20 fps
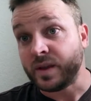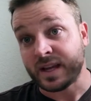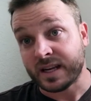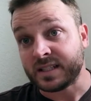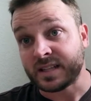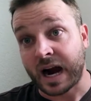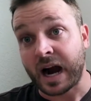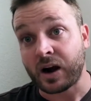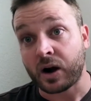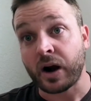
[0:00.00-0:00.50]

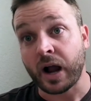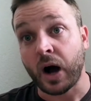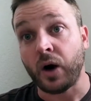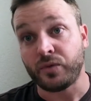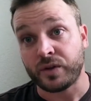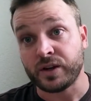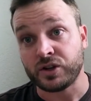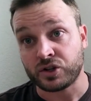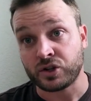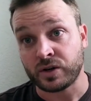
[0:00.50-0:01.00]
entire health
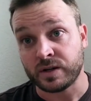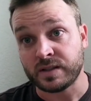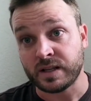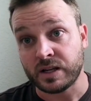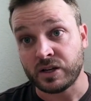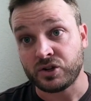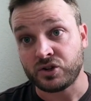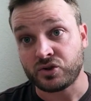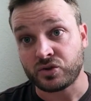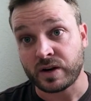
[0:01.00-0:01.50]
insurance
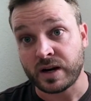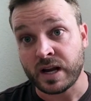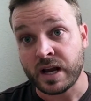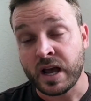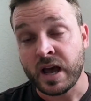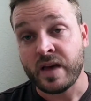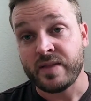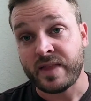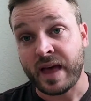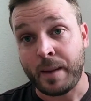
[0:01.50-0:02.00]
industry.
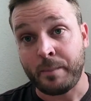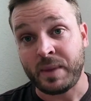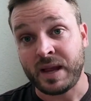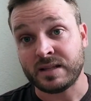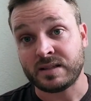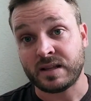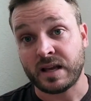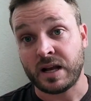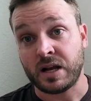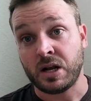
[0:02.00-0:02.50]
That
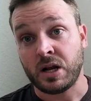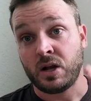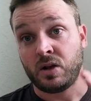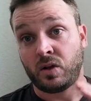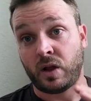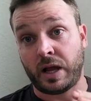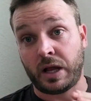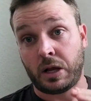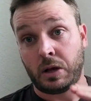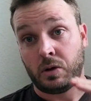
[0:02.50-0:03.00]
means that
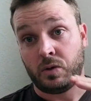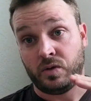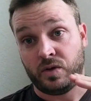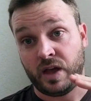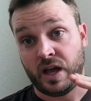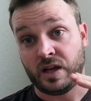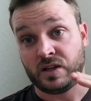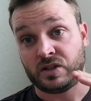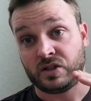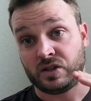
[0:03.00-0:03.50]
the
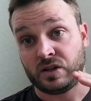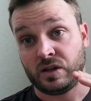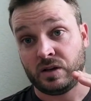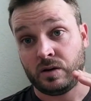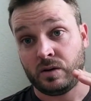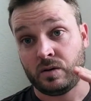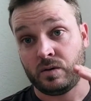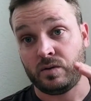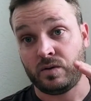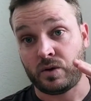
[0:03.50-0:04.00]

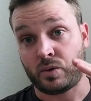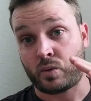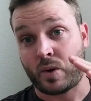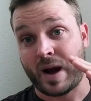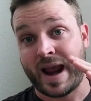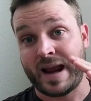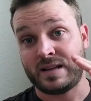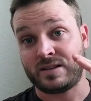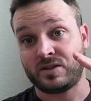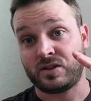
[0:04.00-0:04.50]

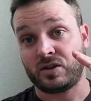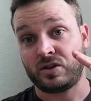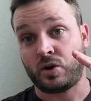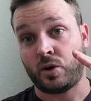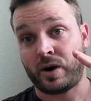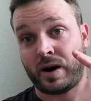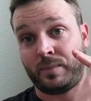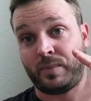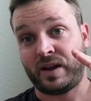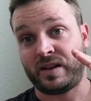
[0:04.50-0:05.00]
rates
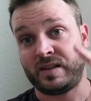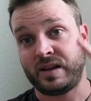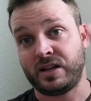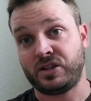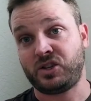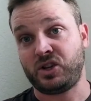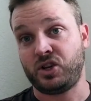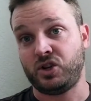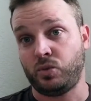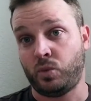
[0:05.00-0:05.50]
going up like
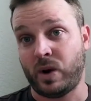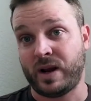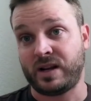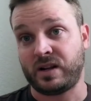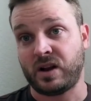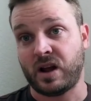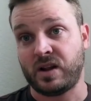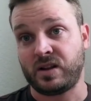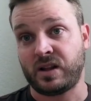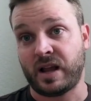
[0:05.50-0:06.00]
this went
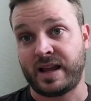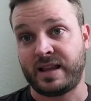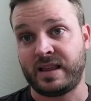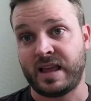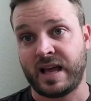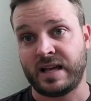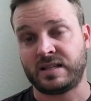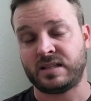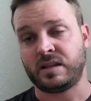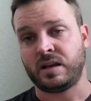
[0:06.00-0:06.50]
like
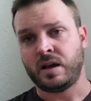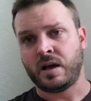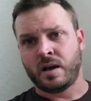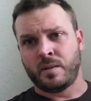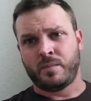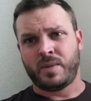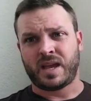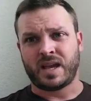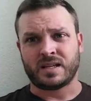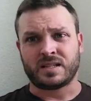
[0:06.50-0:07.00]
this,
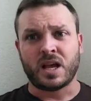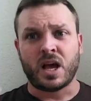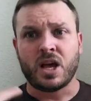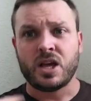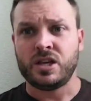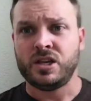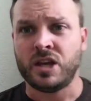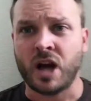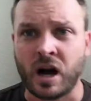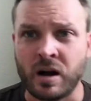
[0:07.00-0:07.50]
because
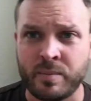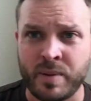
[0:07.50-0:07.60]
young